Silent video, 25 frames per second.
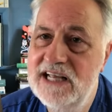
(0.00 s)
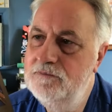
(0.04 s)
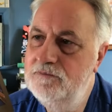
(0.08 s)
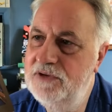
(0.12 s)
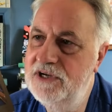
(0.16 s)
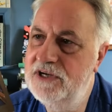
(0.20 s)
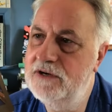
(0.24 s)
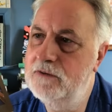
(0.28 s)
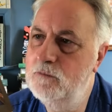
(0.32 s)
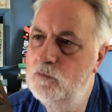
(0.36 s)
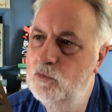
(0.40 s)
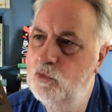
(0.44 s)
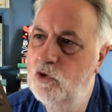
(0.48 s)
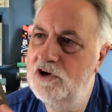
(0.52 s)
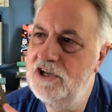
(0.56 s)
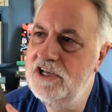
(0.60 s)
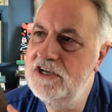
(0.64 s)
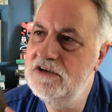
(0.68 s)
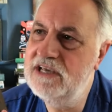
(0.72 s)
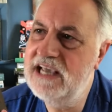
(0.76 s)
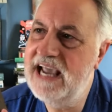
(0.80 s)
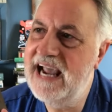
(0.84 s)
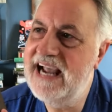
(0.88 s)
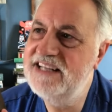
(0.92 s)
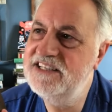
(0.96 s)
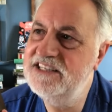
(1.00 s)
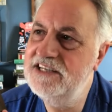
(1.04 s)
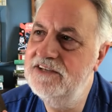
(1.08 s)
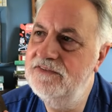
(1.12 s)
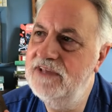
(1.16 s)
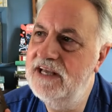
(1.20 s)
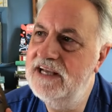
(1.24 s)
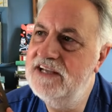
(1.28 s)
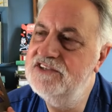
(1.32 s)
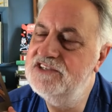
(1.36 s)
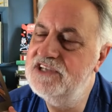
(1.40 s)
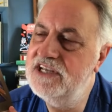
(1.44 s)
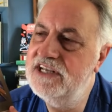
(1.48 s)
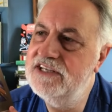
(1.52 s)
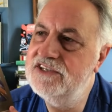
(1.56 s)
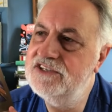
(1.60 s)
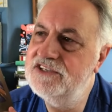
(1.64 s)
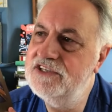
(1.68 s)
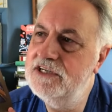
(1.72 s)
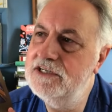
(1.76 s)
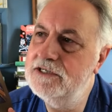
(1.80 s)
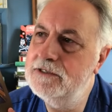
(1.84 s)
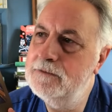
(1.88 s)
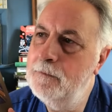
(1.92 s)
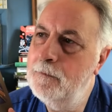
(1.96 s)
But what you get in this is
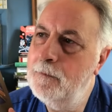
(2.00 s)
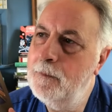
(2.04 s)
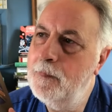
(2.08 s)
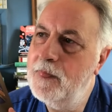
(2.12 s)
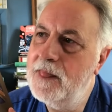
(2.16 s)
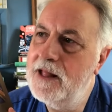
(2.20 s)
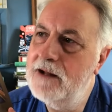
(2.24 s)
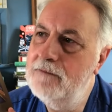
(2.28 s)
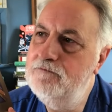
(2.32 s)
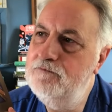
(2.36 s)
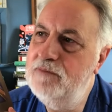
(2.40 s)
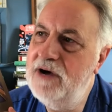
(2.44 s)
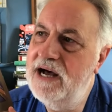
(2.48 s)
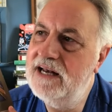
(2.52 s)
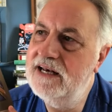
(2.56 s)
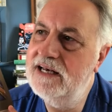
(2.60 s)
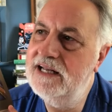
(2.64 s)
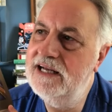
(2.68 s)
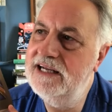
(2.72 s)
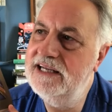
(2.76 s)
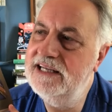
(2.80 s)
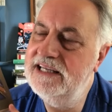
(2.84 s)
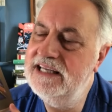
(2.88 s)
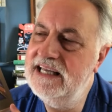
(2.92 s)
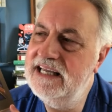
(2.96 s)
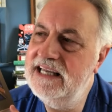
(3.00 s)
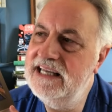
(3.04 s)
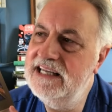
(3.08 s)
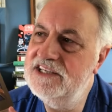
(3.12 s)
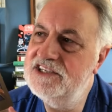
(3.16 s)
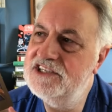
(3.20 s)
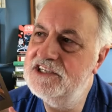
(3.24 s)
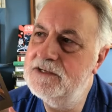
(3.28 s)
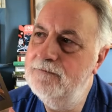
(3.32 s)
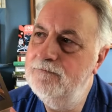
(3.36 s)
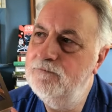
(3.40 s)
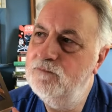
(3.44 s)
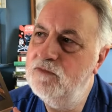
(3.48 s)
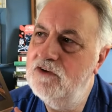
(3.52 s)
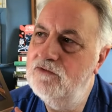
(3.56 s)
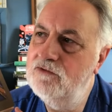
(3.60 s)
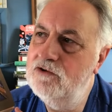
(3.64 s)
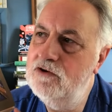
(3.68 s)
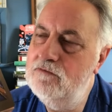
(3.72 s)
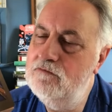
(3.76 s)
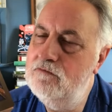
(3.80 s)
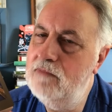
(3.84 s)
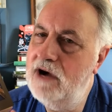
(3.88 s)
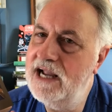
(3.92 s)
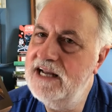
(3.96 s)
that Butler is
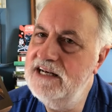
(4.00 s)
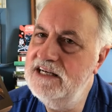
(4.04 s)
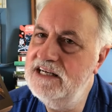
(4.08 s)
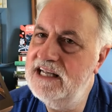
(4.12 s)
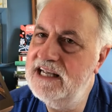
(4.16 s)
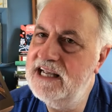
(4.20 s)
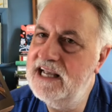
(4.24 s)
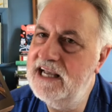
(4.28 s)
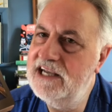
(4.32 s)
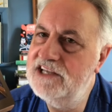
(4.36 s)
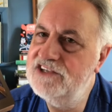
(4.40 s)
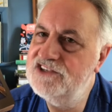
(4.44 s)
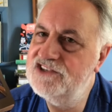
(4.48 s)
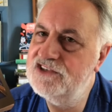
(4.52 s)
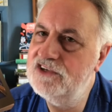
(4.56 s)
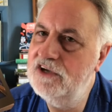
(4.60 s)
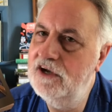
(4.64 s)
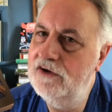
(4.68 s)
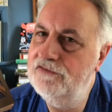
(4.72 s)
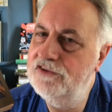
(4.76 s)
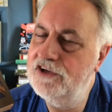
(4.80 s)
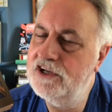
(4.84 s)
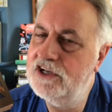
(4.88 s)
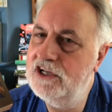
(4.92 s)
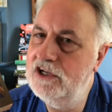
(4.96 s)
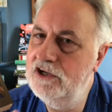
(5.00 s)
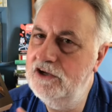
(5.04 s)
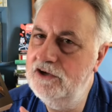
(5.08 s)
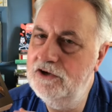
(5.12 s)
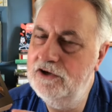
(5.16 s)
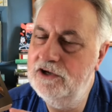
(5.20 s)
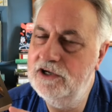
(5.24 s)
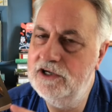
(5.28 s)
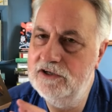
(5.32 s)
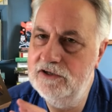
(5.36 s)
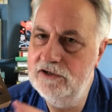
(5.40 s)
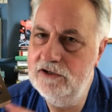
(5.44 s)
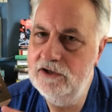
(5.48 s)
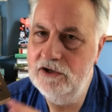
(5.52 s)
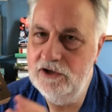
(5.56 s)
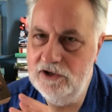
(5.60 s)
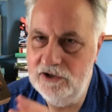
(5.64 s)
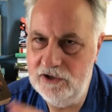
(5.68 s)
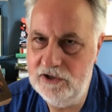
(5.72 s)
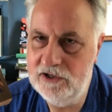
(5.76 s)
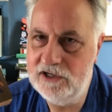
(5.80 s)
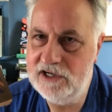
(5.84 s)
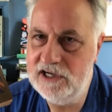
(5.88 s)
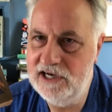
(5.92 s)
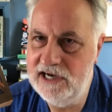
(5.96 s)
reminding us of
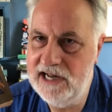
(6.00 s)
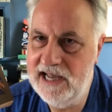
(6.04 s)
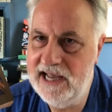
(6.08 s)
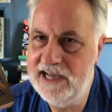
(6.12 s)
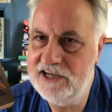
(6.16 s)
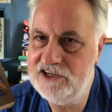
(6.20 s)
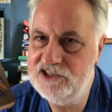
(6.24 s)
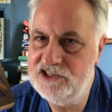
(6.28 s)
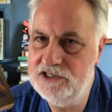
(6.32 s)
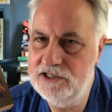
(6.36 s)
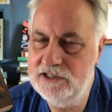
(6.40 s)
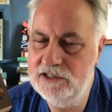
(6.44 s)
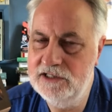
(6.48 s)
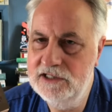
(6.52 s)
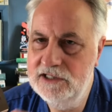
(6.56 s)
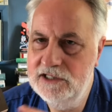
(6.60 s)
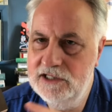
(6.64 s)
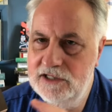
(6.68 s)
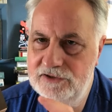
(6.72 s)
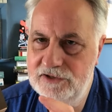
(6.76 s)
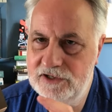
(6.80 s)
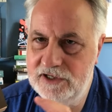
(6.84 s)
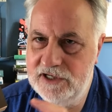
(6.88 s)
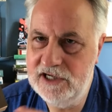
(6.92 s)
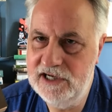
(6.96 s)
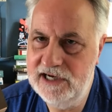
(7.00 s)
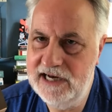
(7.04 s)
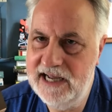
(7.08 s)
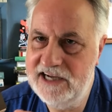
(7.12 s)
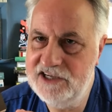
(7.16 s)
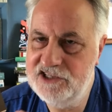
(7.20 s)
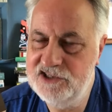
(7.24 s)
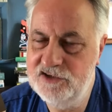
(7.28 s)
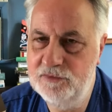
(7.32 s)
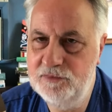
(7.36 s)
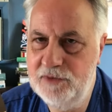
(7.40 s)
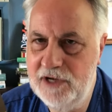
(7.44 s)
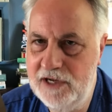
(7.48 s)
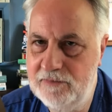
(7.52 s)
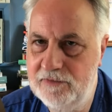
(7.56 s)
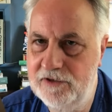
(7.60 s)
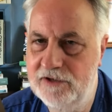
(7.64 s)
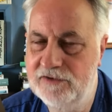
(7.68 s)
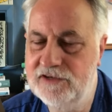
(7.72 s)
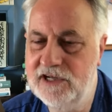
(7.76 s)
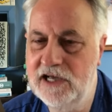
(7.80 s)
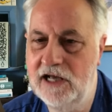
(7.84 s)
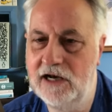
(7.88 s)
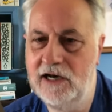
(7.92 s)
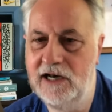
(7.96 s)
her connection, and the connection of people
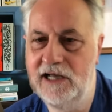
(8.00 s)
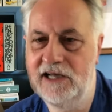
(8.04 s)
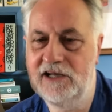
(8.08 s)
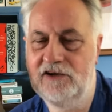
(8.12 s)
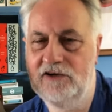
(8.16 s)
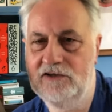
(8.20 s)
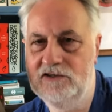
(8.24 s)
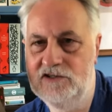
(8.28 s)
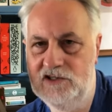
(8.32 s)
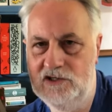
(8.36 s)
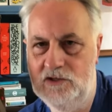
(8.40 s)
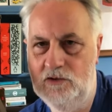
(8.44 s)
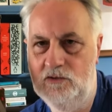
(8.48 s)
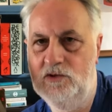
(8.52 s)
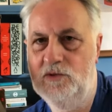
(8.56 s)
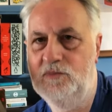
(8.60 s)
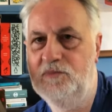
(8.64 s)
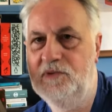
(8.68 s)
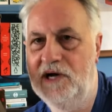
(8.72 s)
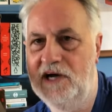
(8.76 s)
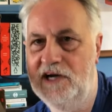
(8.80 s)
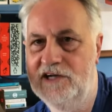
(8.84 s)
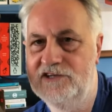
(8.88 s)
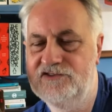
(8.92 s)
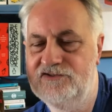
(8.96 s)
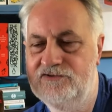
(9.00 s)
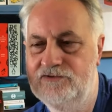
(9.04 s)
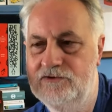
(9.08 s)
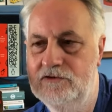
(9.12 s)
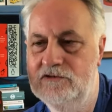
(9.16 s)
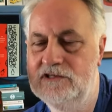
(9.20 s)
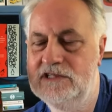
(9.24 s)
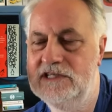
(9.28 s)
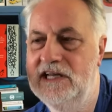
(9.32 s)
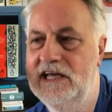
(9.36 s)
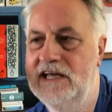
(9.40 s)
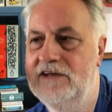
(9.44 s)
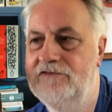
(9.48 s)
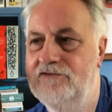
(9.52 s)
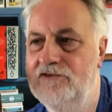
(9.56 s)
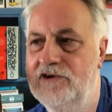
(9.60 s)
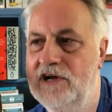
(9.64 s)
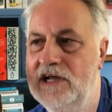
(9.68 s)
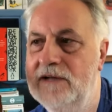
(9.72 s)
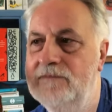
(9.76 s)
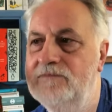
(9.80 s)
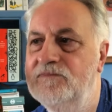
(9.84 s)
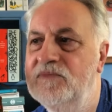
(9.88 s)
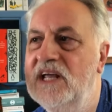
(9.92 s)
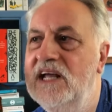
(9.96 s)
of color like her to the past through
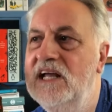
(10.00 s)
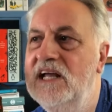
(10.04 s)
slavery,